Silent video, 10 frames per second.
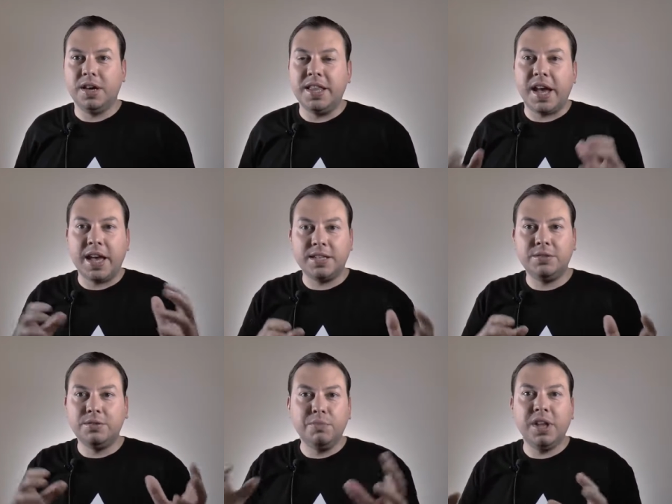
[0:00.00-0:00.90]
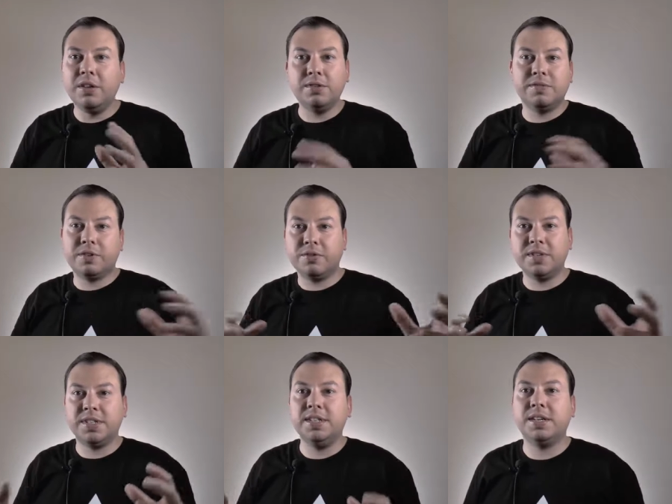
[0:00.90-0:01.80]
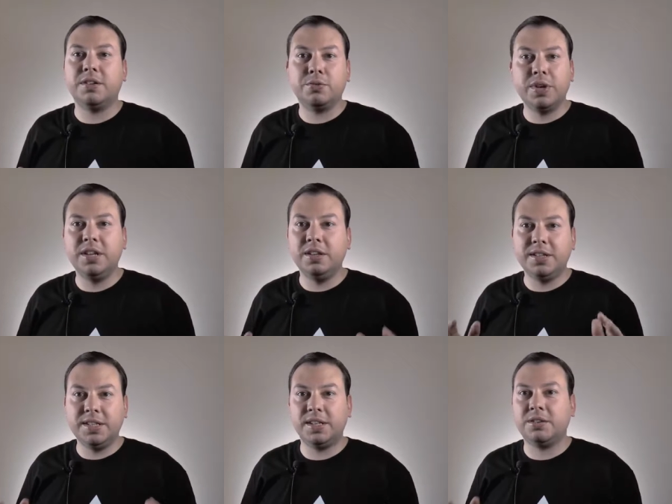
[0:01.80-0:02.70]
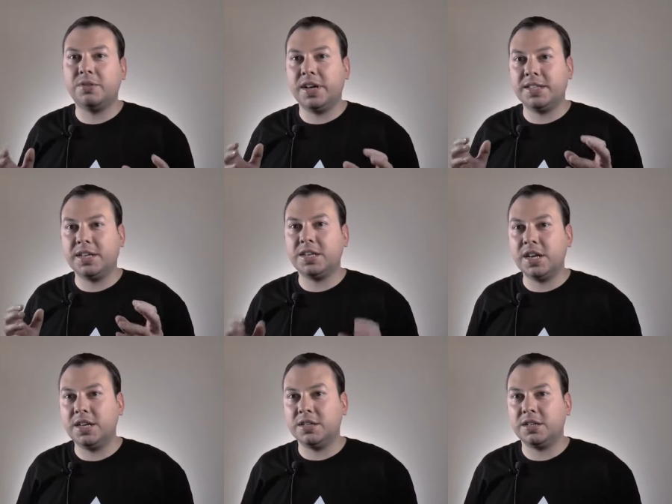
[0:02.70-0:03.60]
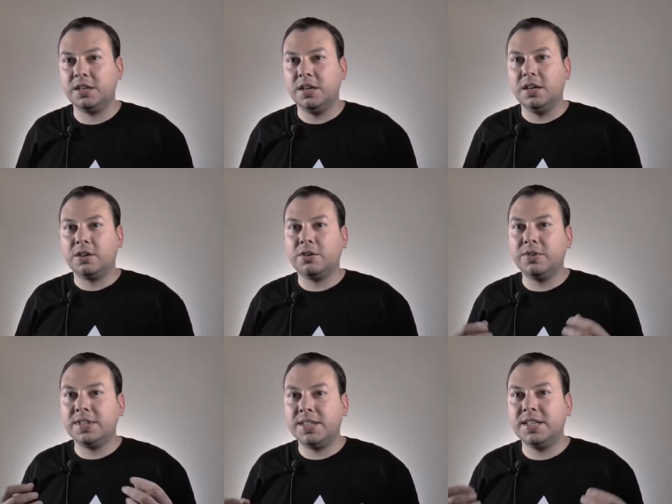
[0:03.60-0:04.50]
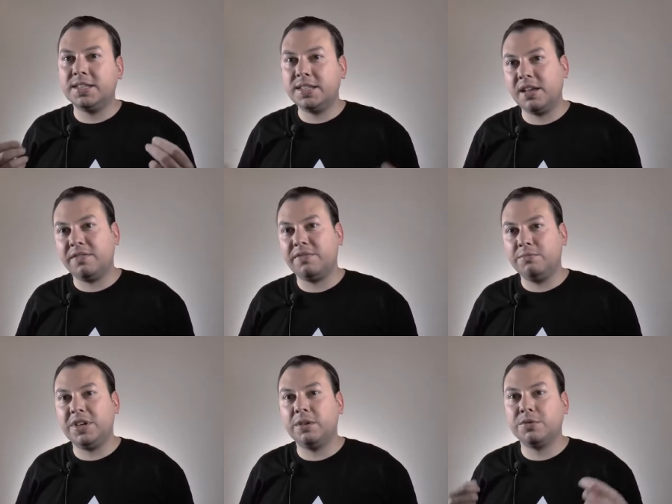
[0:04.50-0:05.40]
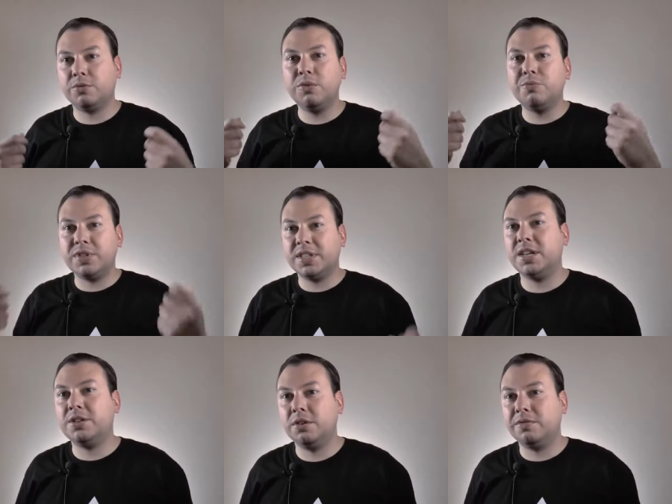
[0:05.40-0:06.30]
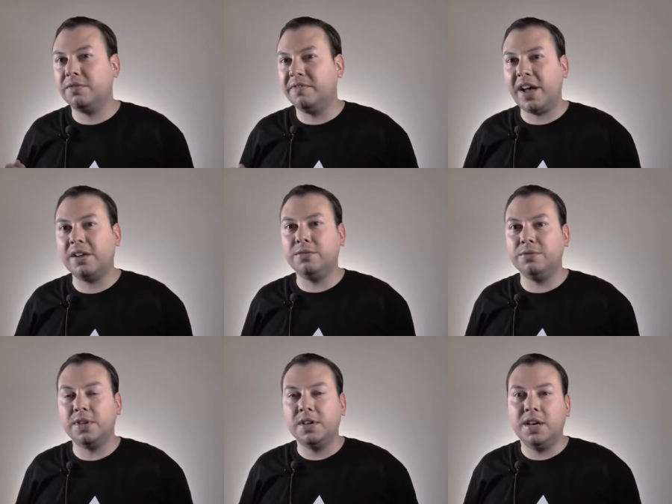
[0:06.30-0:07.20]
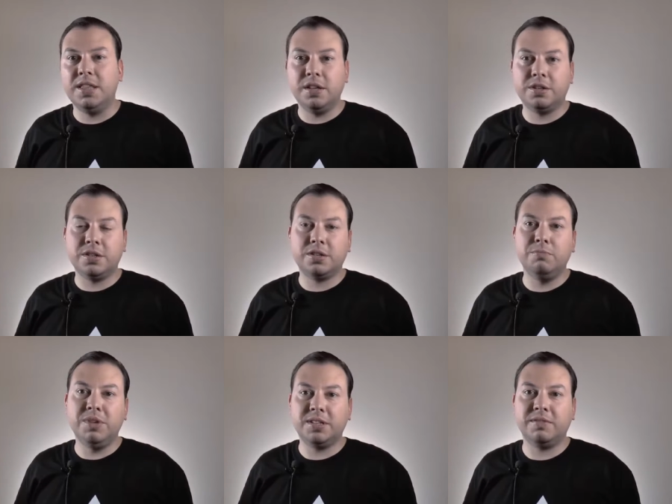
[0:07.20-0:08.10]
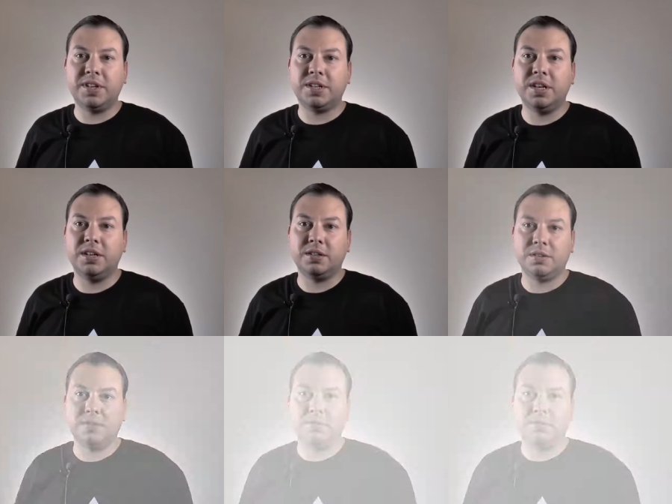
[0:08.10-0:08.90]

And as those millions of currencies are traded on decentralized exchange, currency itself becomes a representation of your values and not just a means of exchange.